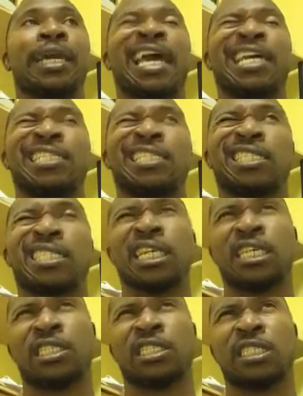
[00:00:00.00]
at
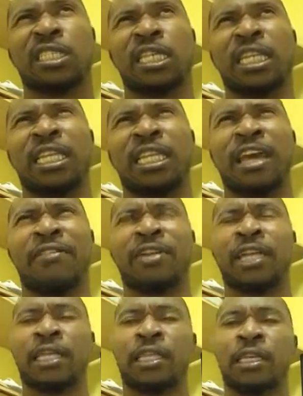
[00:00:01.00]
6
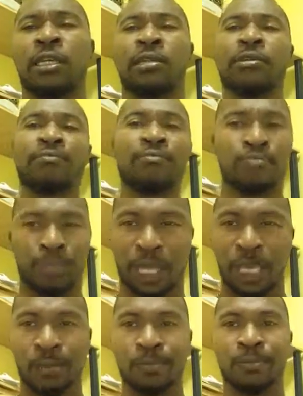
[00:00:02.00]
11, I think,
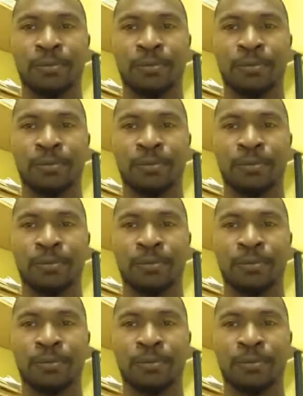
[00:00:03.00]
p.m.